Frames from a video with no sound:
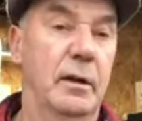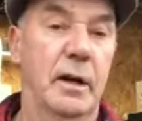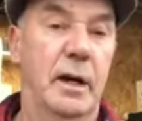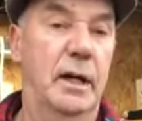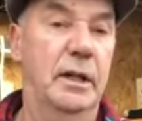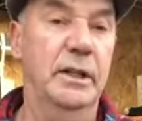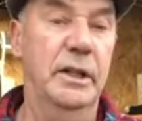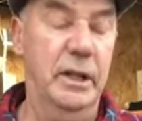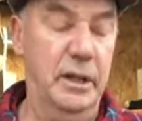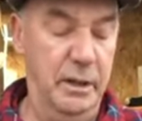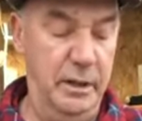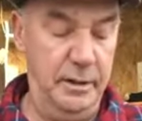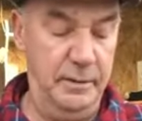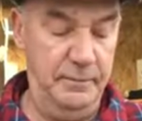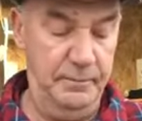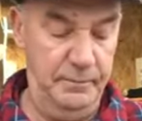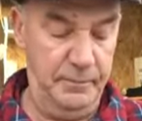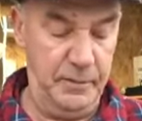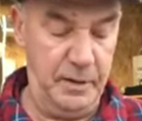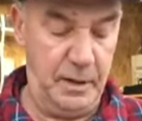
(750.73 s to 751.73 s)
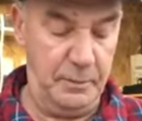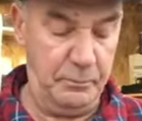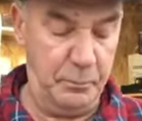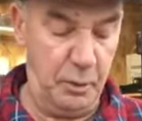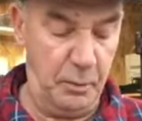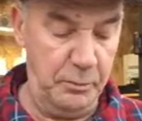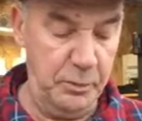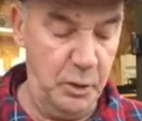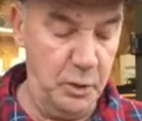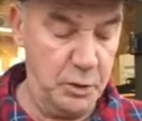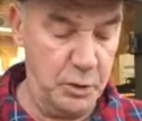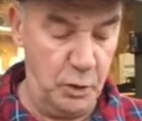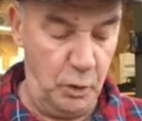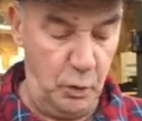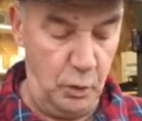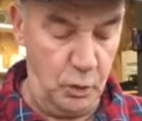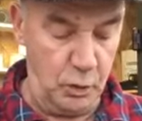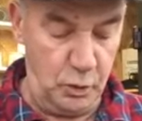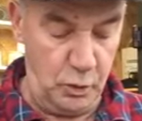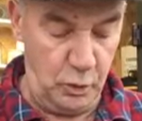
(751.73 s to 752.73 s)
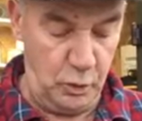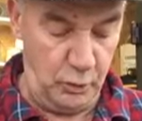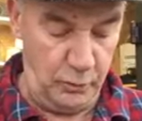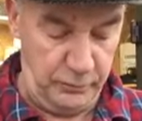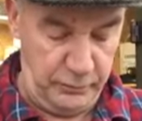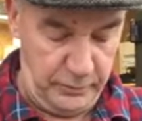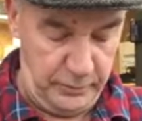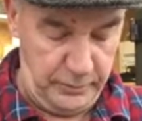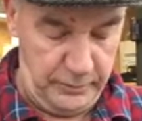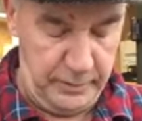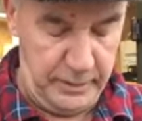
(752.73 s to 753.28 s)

I'll probably use a whole clove,